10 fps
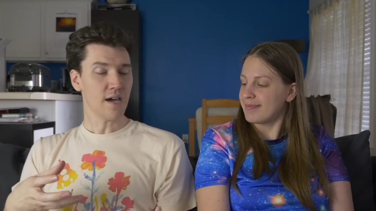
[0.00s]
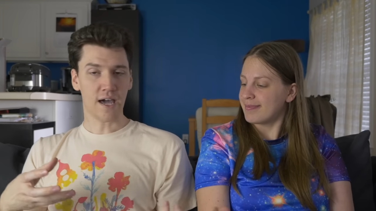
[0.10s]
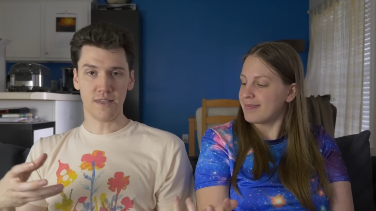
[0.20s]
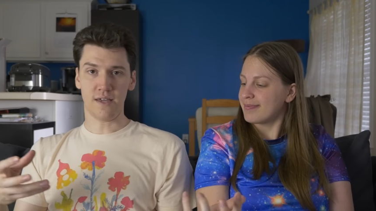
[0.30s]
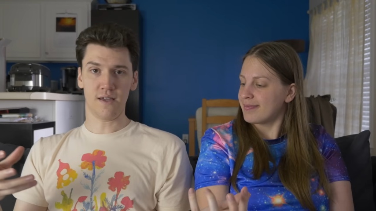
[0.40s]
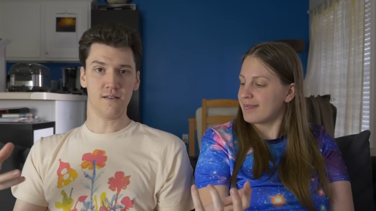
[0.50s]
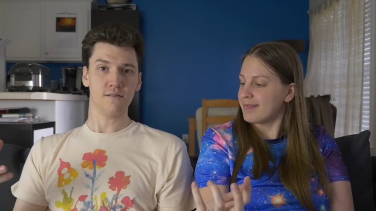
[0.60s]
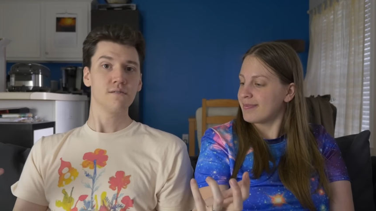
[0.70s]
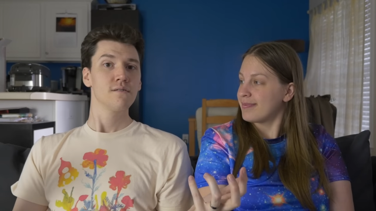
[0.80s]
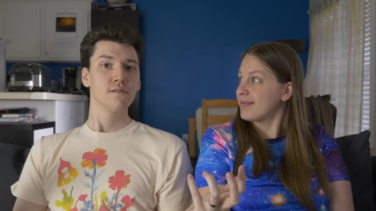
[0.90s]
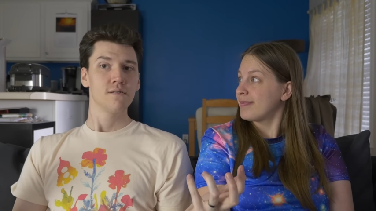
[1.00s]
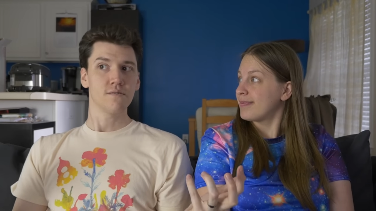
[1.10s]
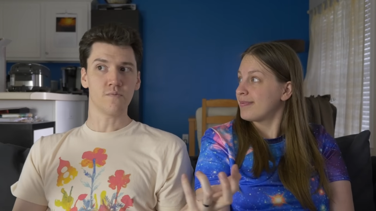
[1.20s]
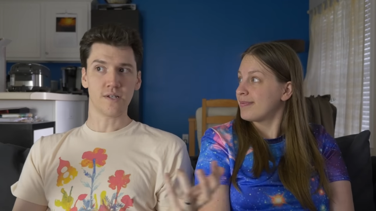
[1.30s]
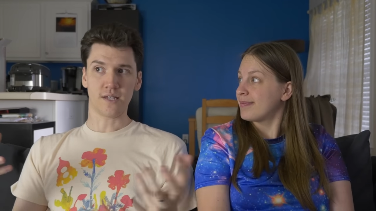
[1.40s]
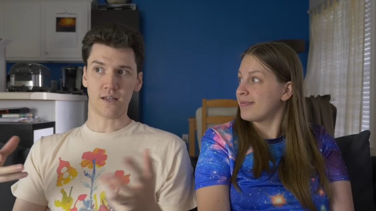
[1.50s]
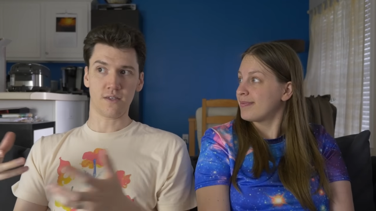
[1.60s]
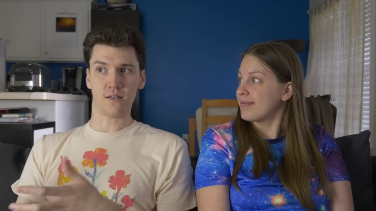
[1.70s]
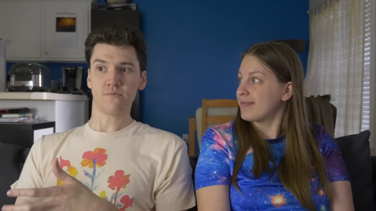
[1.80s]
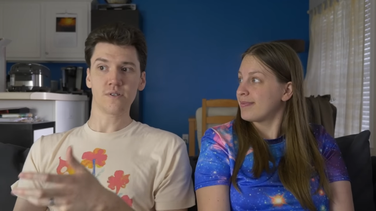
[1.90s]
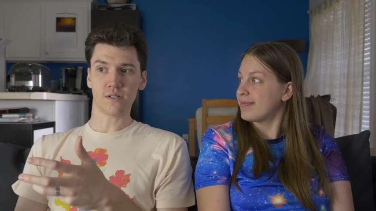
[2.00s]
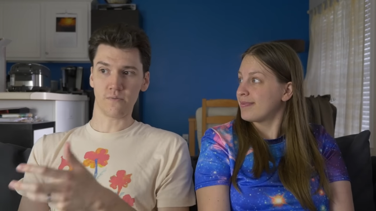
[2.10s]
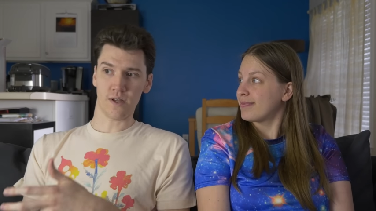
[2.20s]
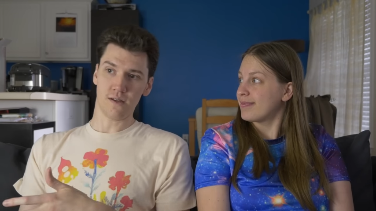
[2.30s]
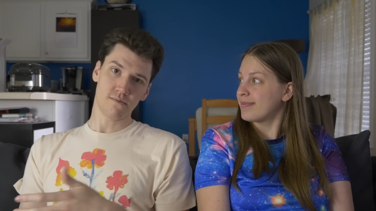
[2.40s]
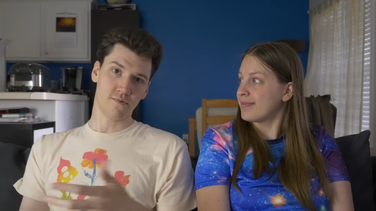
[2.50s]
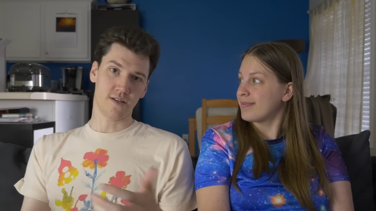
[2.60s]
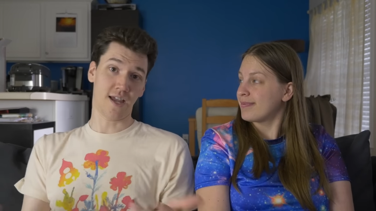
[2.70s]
Speaker 1: and then we take the other ones and we, we,